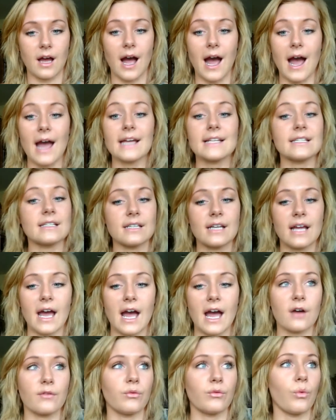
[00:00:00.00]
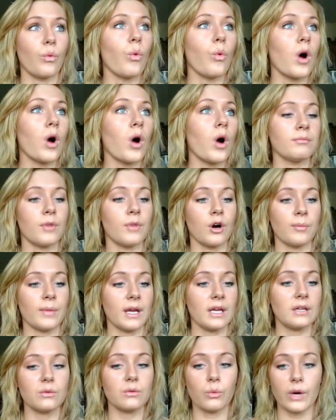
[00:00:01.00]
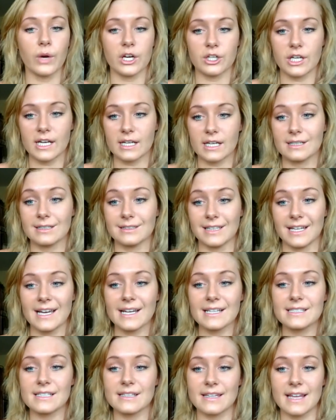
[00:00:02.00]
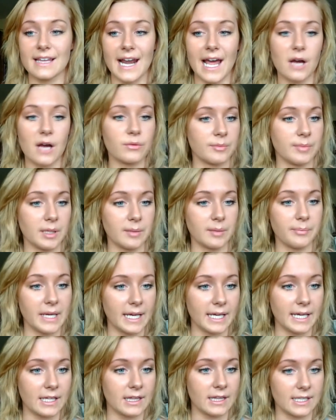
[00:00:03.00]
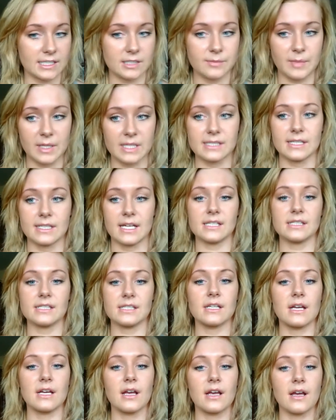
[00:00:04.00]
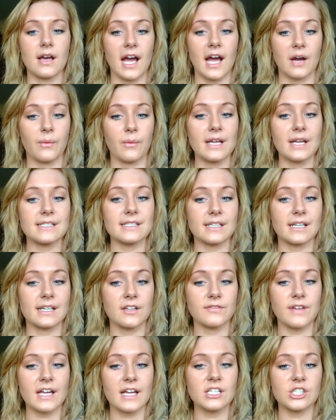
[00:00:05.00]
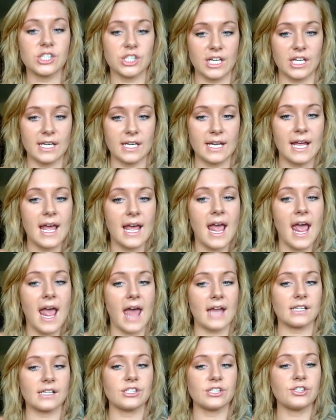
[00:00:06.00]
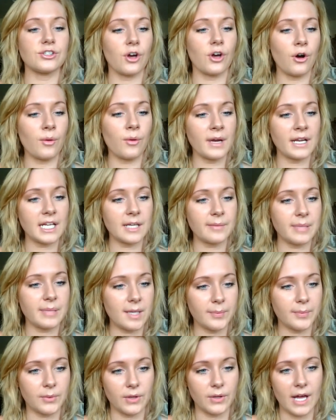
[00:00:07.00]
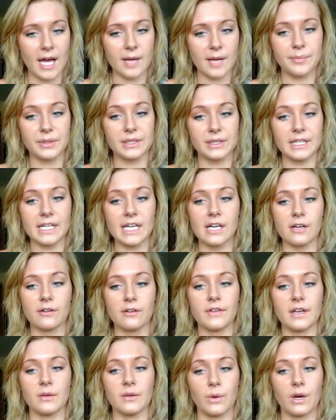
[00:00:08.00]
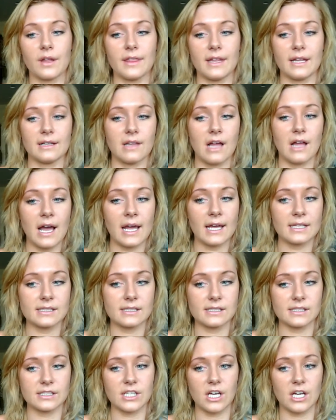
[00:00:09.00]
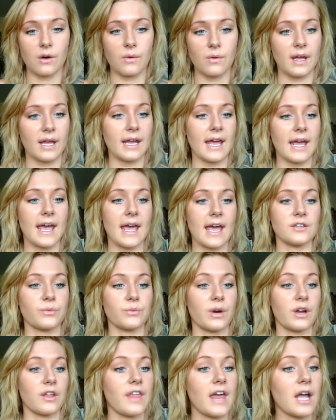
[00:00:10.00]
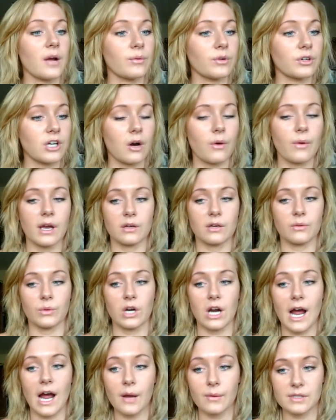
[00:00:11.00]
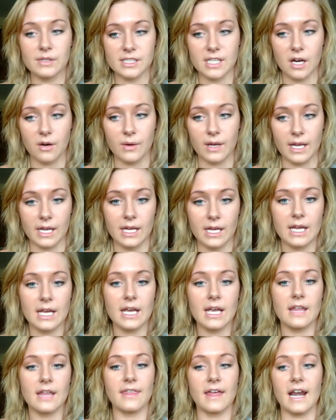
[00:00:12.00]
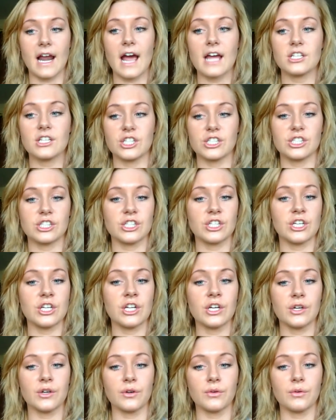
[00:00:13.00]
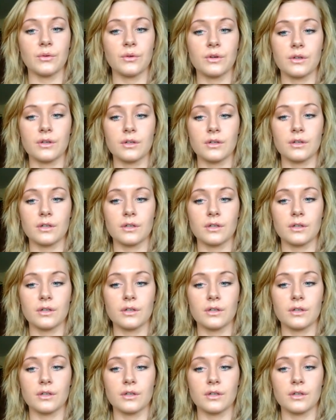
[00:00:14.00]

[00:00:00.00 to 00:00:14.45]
I didn't have one moment where it clicked that I would be big in this business. I went to convention and so many people had belief in where the Alliance is going and where they were going and where I was going that I just knew